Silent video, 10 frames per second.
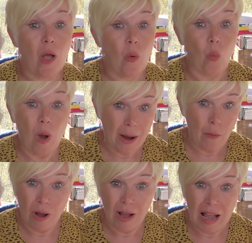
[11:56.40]

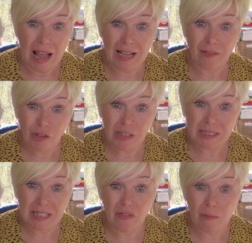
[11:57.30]
Wow. Andrea
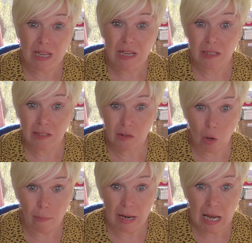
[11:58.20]
has given me
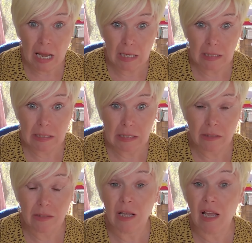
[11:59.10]
so many
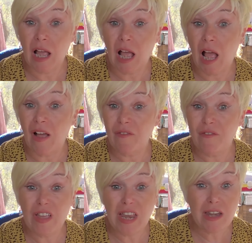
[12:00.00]
ideas.
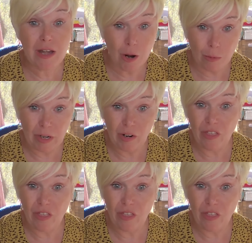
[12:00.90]
Phenomenal.